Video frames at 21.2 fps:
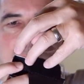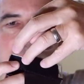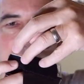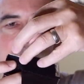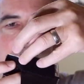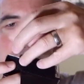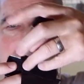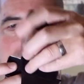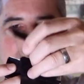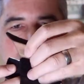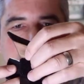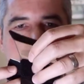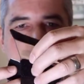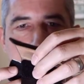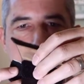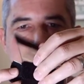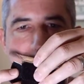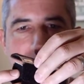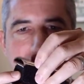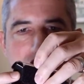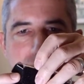You put
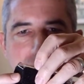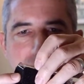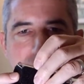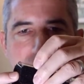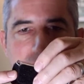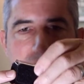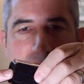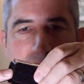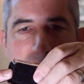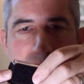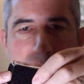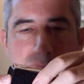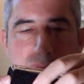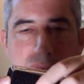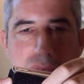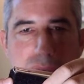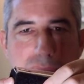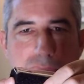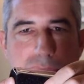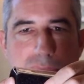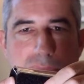this on the
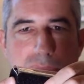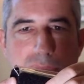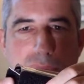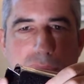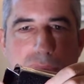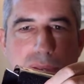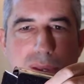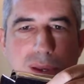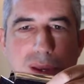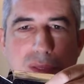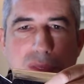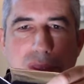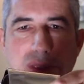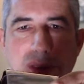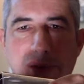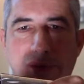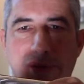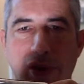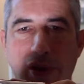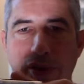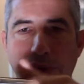flash, and then
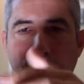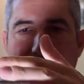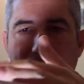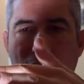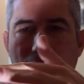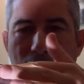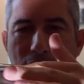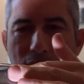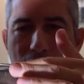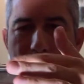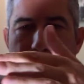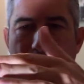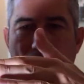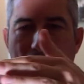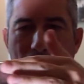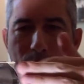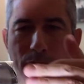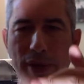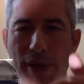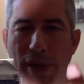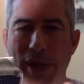you've got your colored
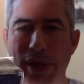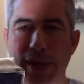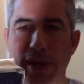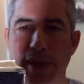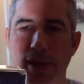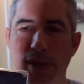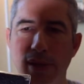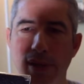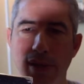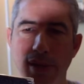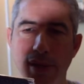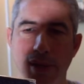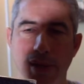paper here.